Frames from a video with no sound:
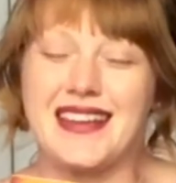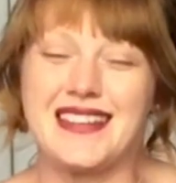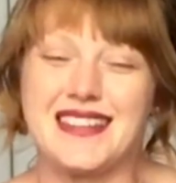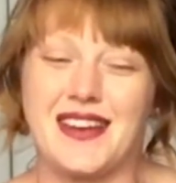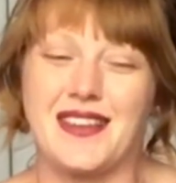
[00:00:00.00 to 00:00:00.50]

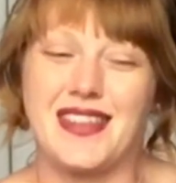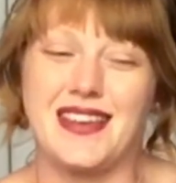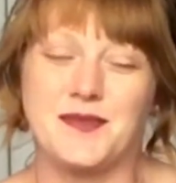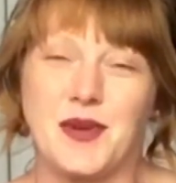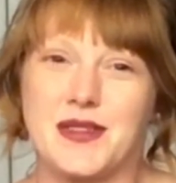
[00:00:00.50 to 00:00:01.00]
So
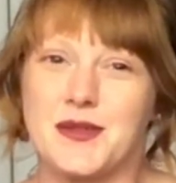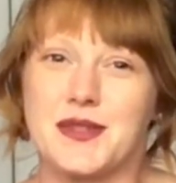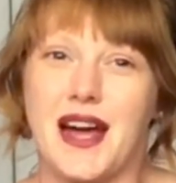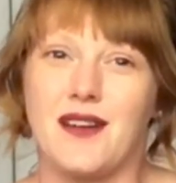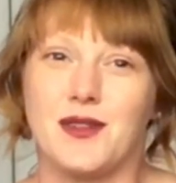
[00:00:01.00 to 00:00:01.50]
these books also
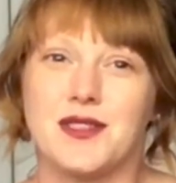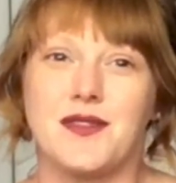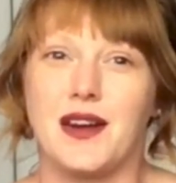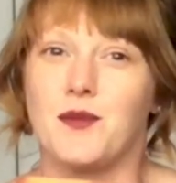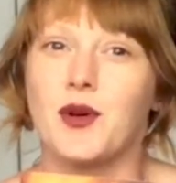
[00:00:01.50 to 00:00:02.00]
have lots of
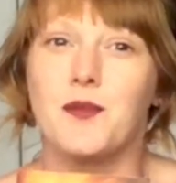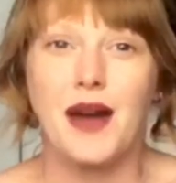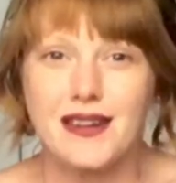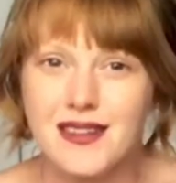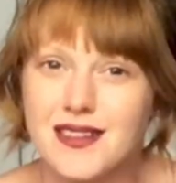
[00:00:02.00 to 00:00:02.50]
animal
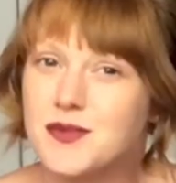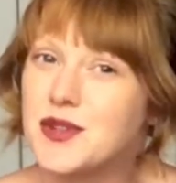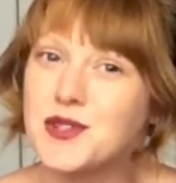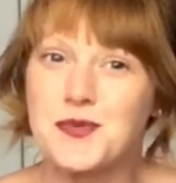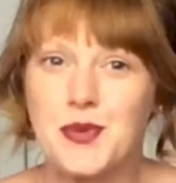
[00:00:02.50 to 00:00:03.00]
companions,
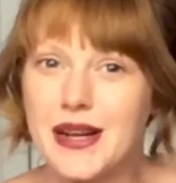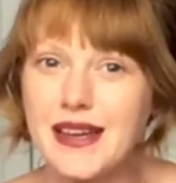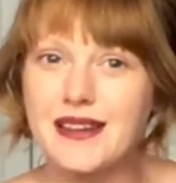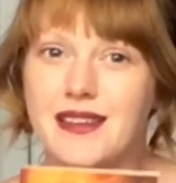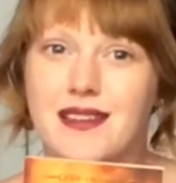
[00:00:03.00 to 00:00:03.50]
which is
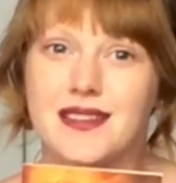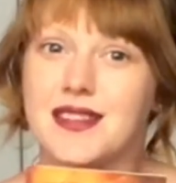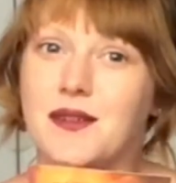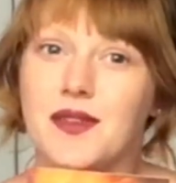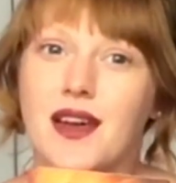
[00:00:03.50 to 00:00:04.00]
brilliant. You can see
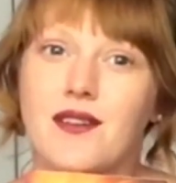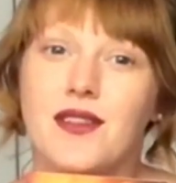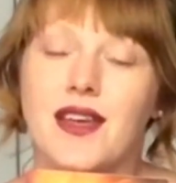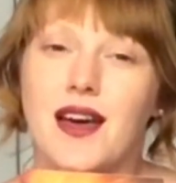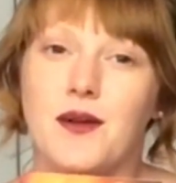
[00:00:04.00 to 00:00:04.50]
on the cover
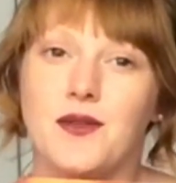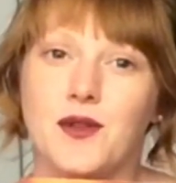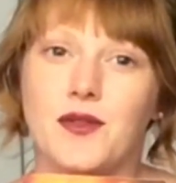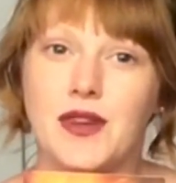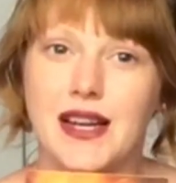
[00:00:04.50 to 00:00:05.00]
there, we've
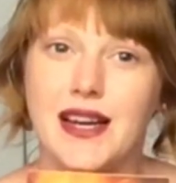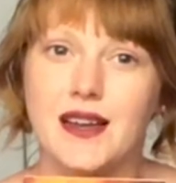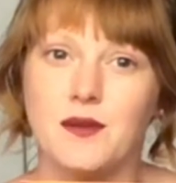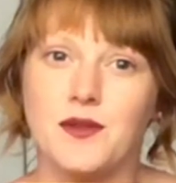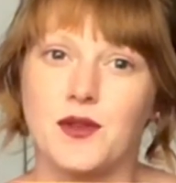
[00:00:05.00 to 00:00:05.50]
got the
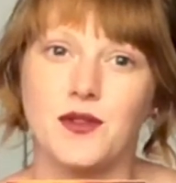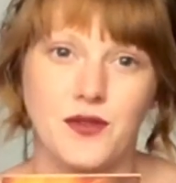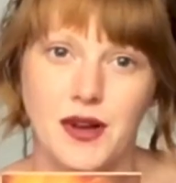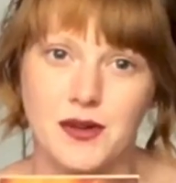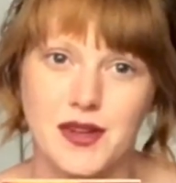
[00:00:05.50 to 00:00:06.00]
lion, we've got the
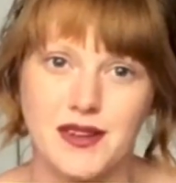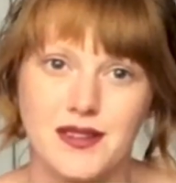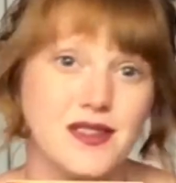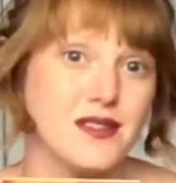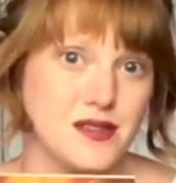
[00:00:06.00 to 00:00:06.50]
falcon,
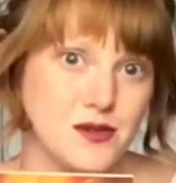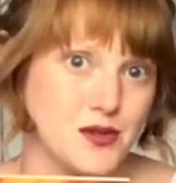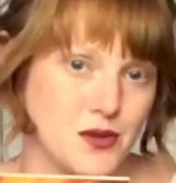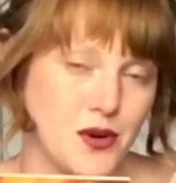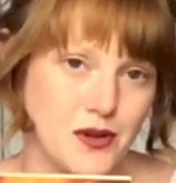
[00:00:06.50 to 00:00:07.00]
there is also
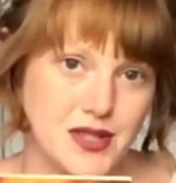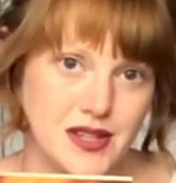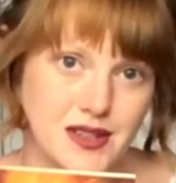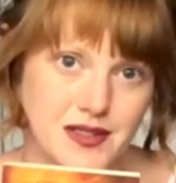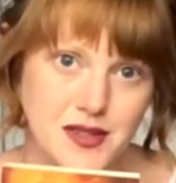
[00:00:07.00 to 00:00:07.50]
a
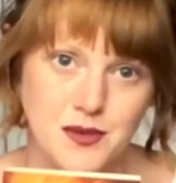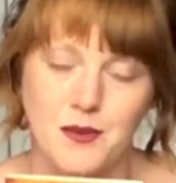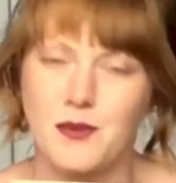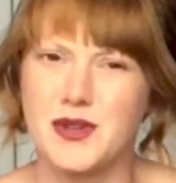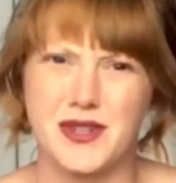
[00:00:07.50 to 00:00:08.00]
crocodile on this one,
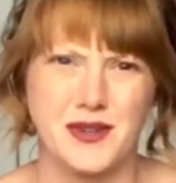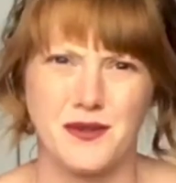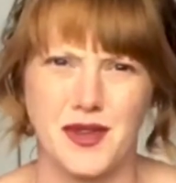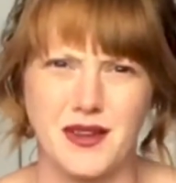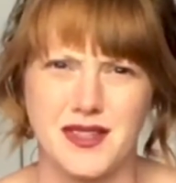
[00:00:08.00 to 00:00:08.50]
which I don't
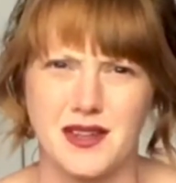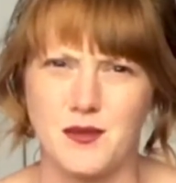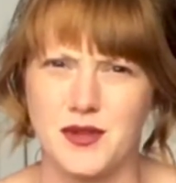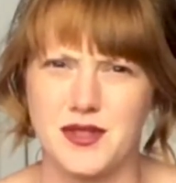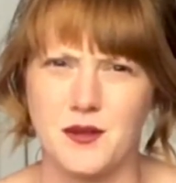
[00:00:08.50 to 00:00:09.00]
think is
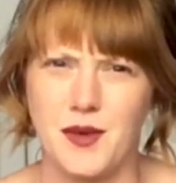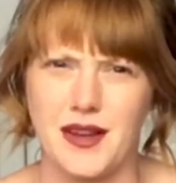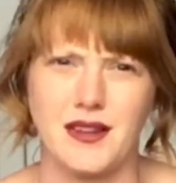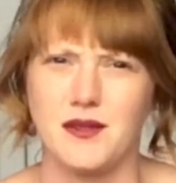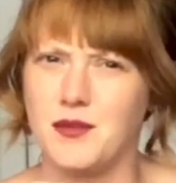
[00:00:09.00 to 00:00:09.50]
anybody's
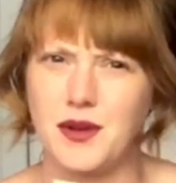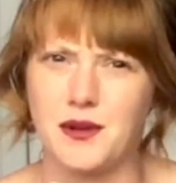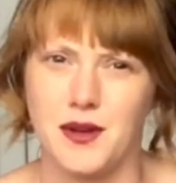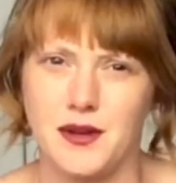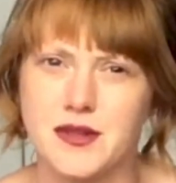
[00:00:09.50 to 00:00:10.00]
companion, but who
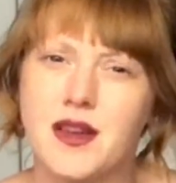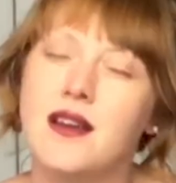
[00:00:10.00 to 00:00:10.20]
knows.